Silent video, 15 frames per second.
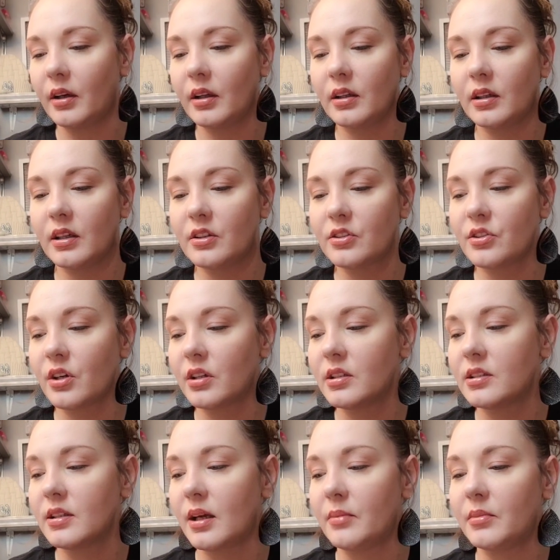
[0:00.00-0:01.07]
And then I just tried to
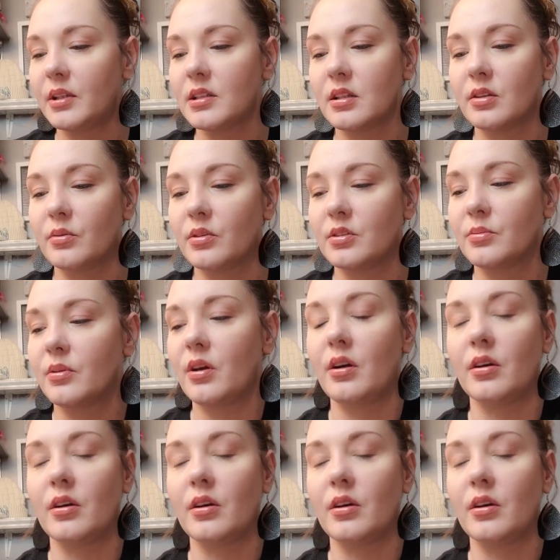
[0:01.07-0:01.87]
stamp these other ones with